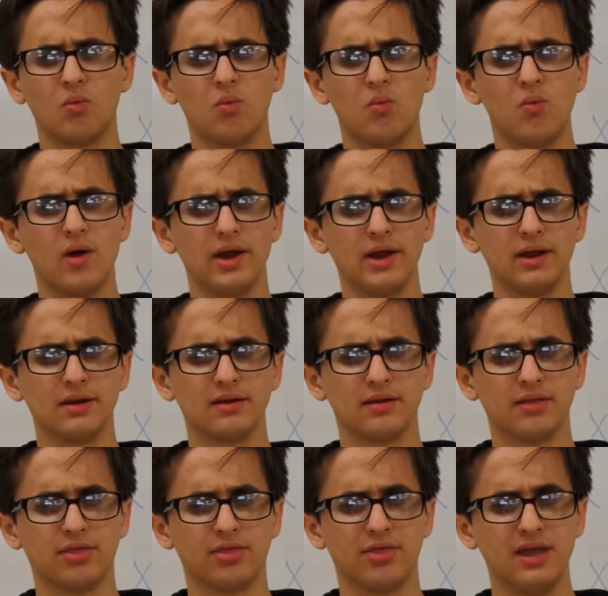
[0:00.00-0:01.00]
Wait,
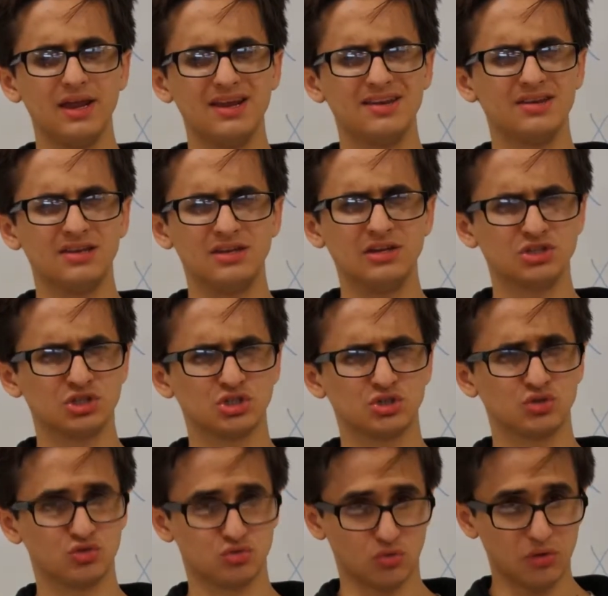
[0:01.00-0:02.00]
they
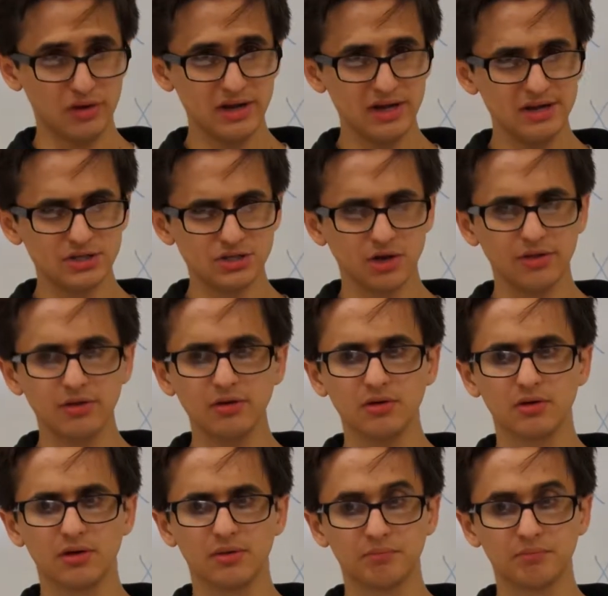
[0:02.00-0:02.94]
destroy each other?